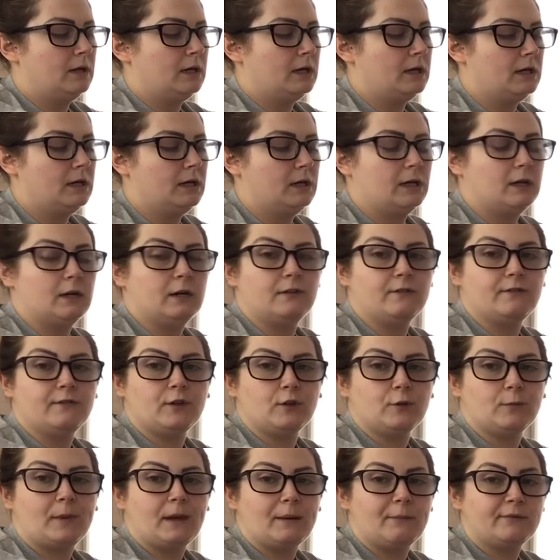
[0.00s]
of
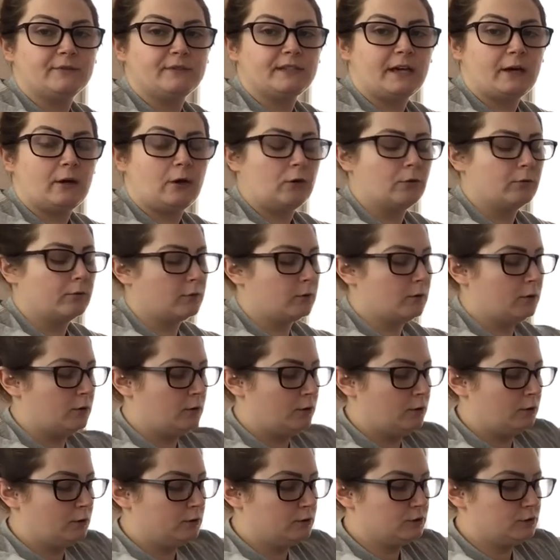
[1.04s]
your paper towel
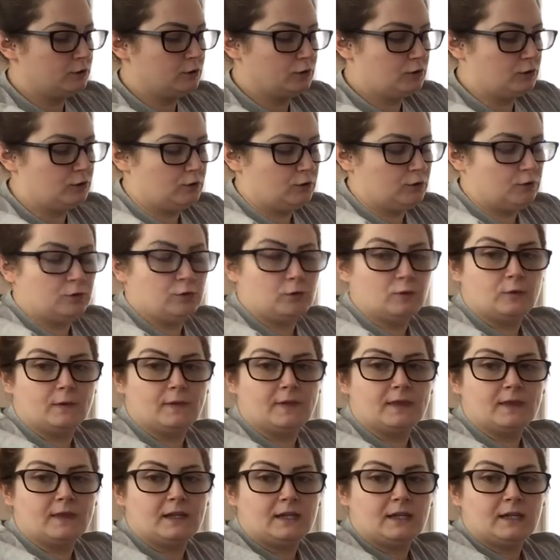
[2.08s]
roll to
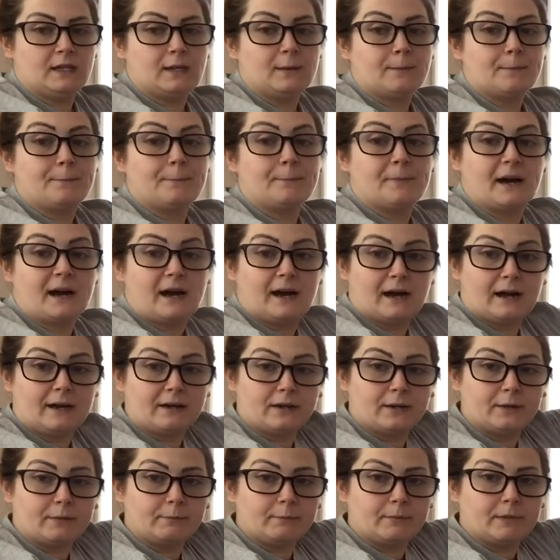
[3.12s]
the
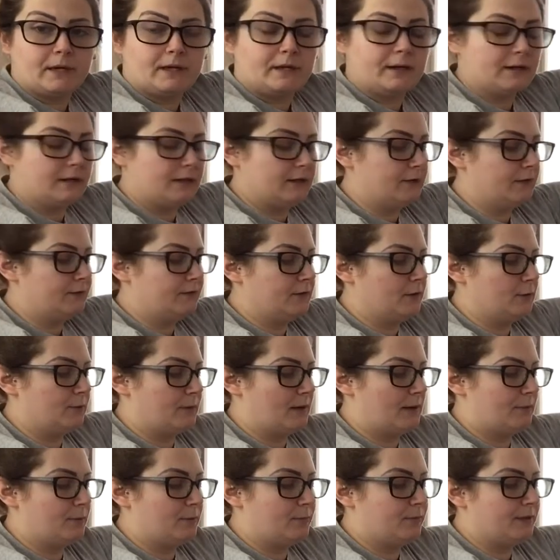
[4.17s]
bottom of your
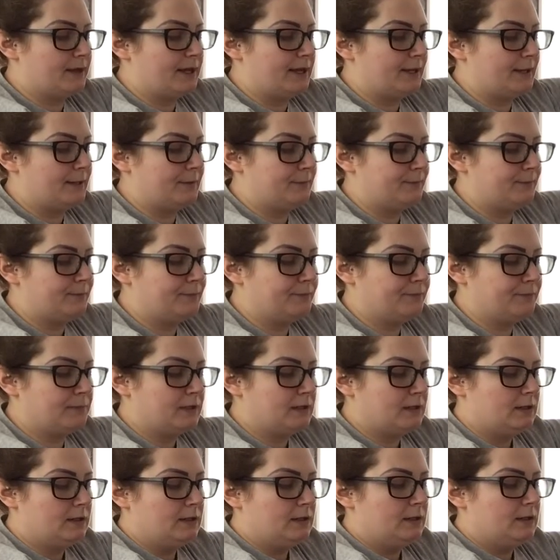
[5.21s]
paper plate.
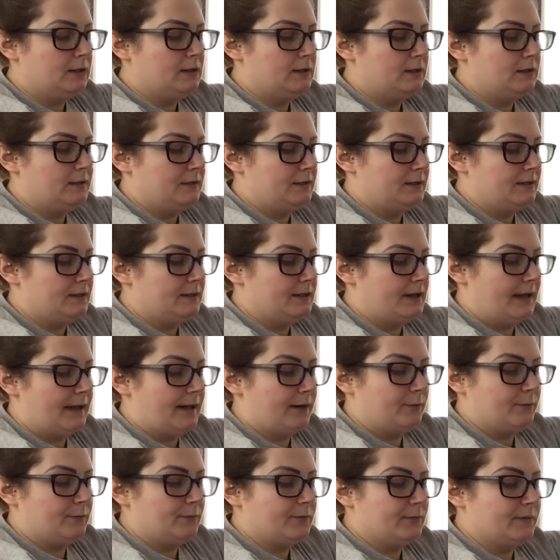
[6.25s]
Now,
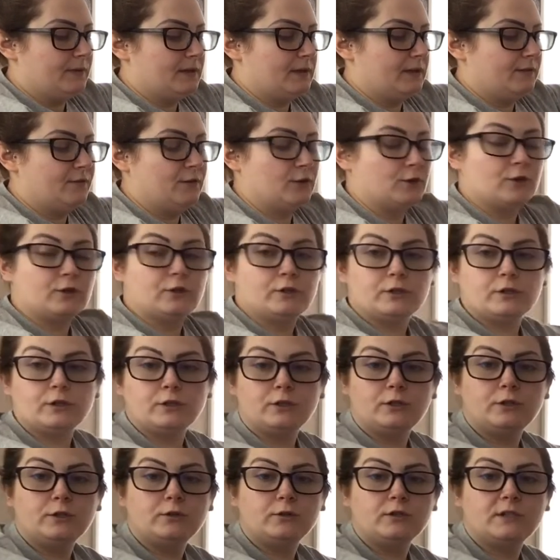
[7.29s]
if your
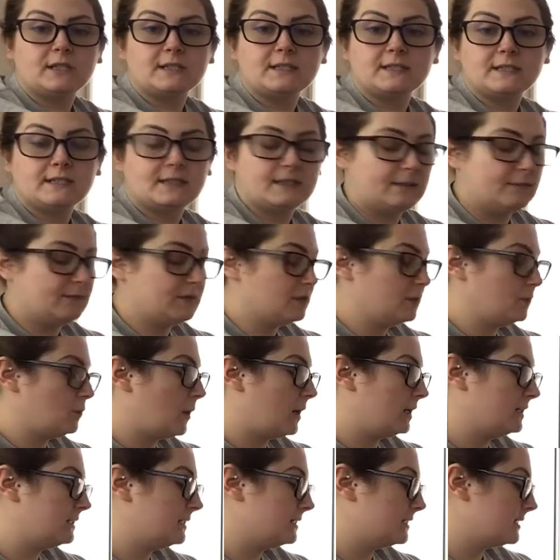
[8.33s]
glue doesn't seem to
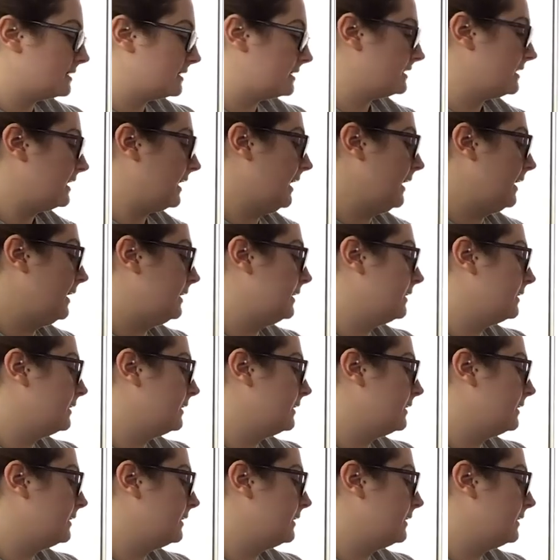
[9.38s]
want to stick,